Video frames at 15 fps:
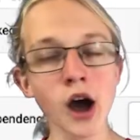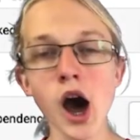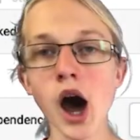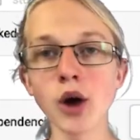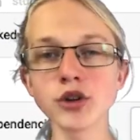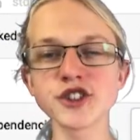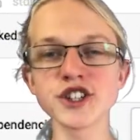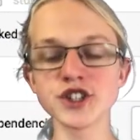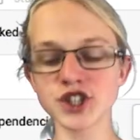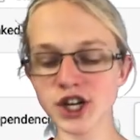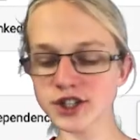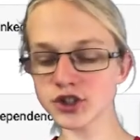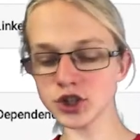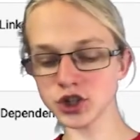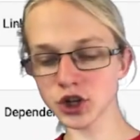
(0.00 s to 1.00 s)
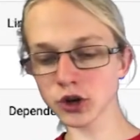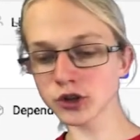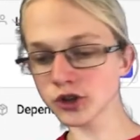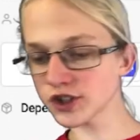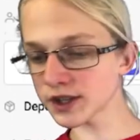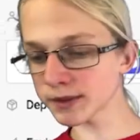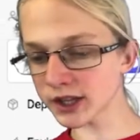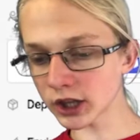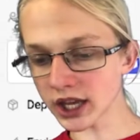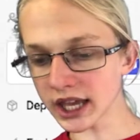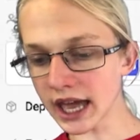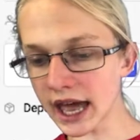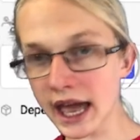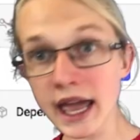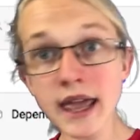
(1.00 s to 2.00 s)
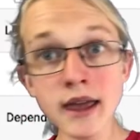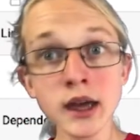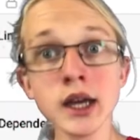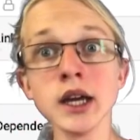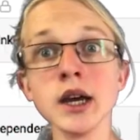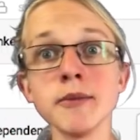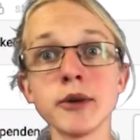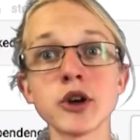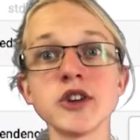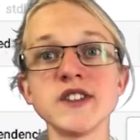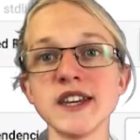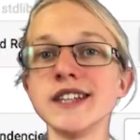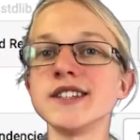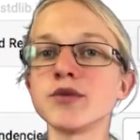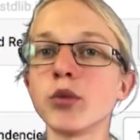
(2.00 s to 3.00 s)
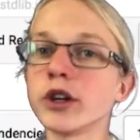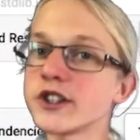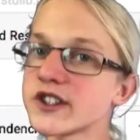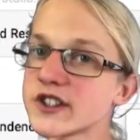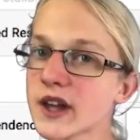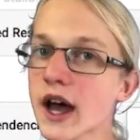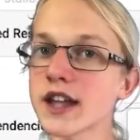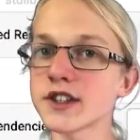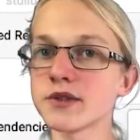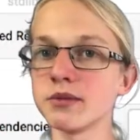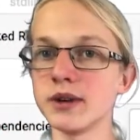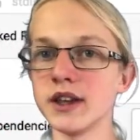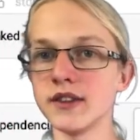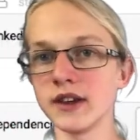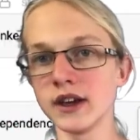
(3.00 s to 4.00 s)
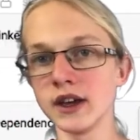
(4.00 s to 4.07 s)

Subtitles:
I would suggest you don't do something like A, because it's what starts with.